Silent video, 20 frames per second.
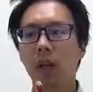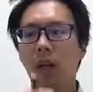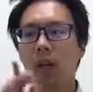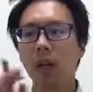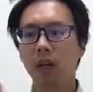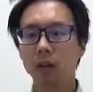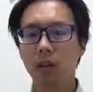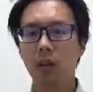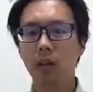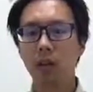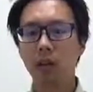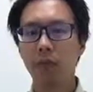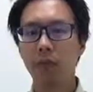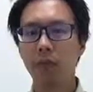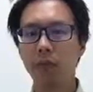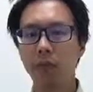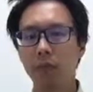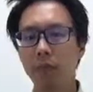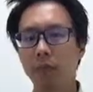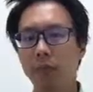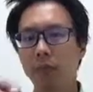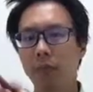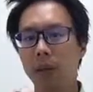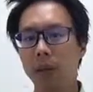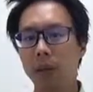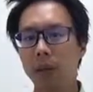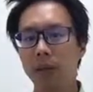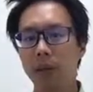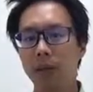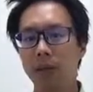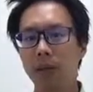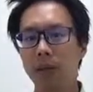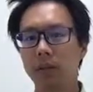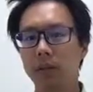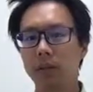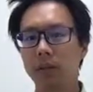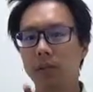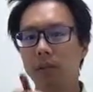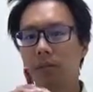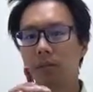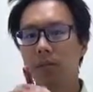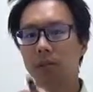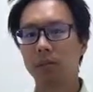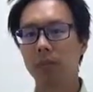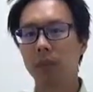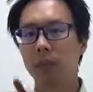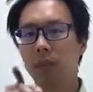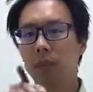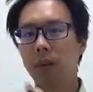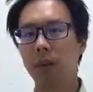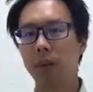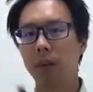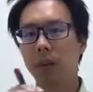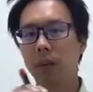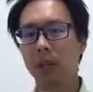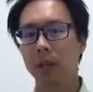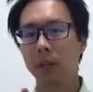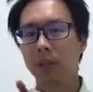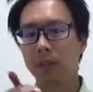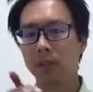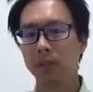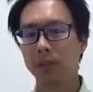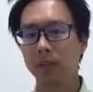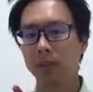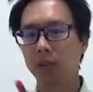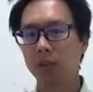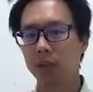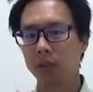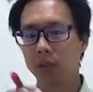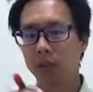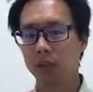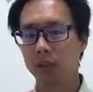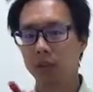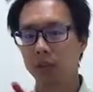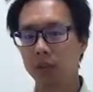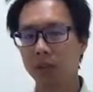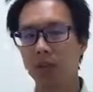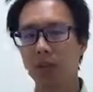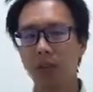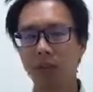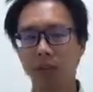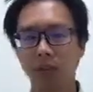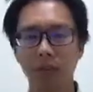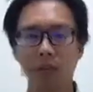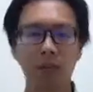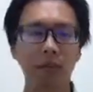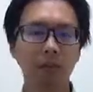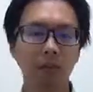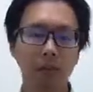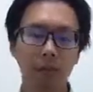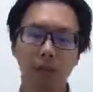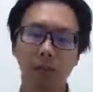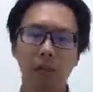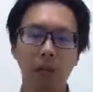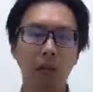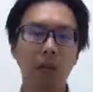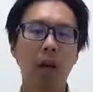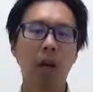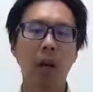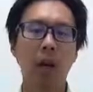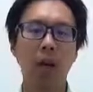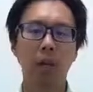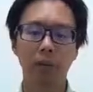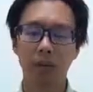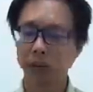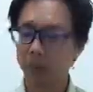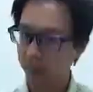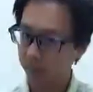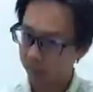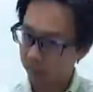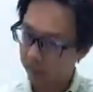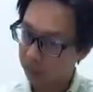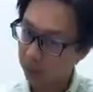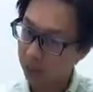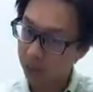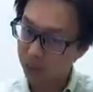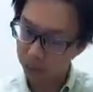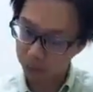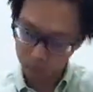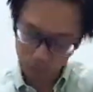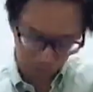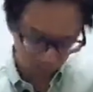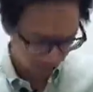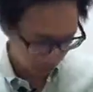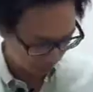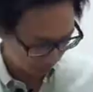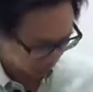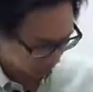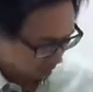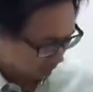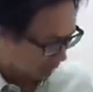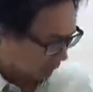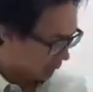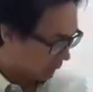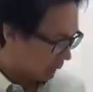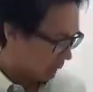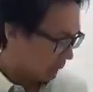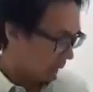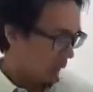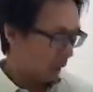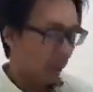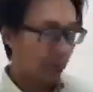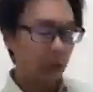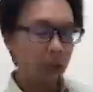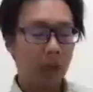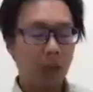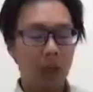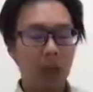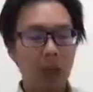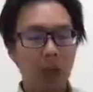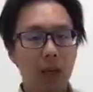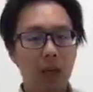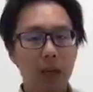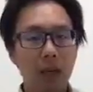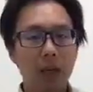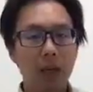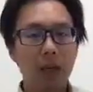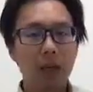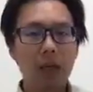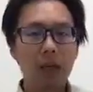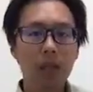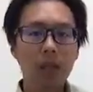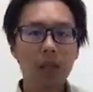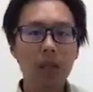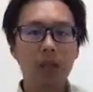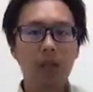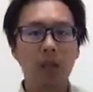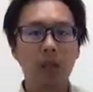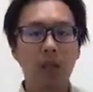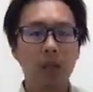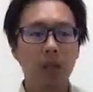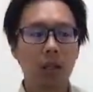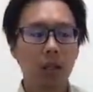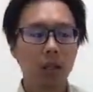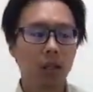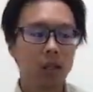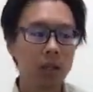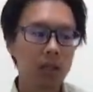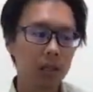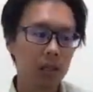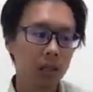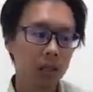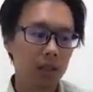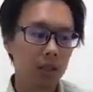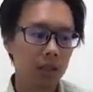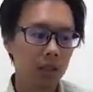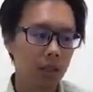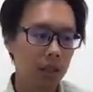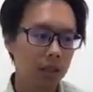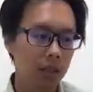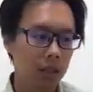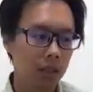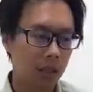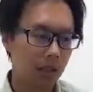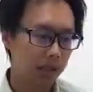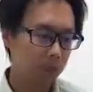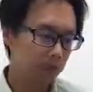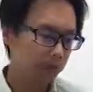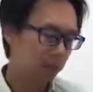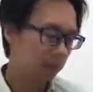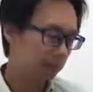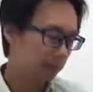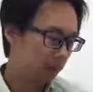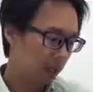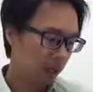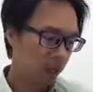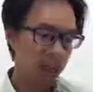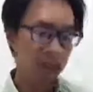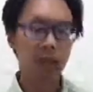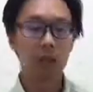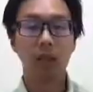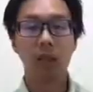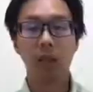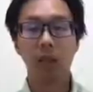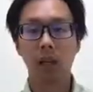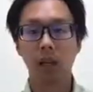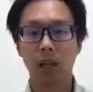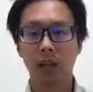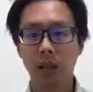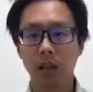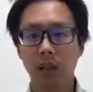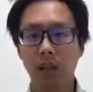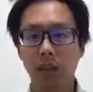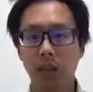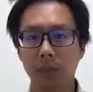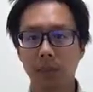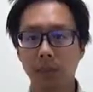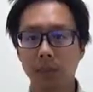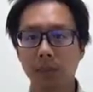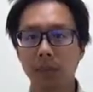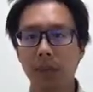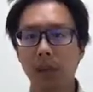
the shellfish, but with the clam type of shellfish, not crabs, not shrimps. These contain lots of zinc and calcium,